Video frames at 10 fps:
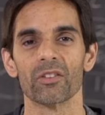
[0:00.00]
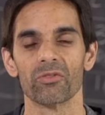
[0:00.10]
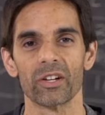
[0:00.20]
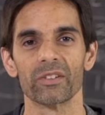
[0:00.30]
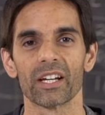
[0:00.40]
a
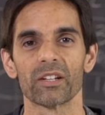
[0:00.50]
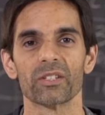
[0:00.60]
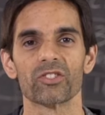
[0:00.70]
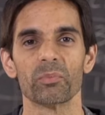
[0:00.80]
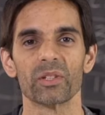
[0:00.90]
very
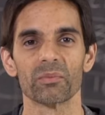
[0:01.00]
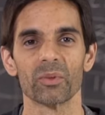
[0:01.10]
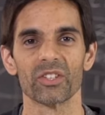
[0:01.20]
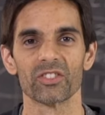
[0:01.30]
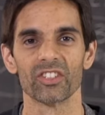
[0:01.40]
accurate GPS
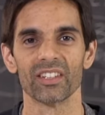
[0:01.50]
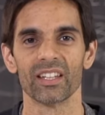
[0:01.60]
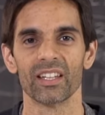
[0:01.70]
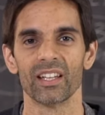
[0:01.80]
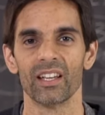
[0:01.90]
position,
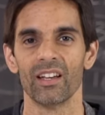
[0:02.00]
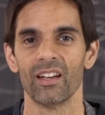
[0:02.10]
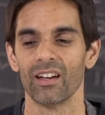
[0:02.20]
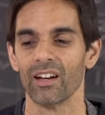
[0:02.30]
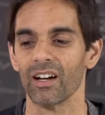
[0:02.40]

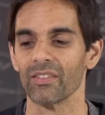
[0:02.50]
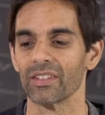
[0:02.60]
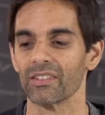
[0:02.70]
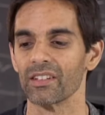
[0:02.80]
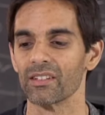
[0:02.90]
and
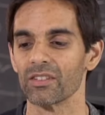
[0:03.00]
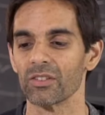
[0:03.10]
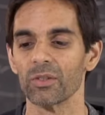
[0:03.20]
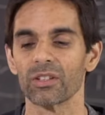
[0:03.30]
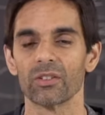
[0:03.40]
this is due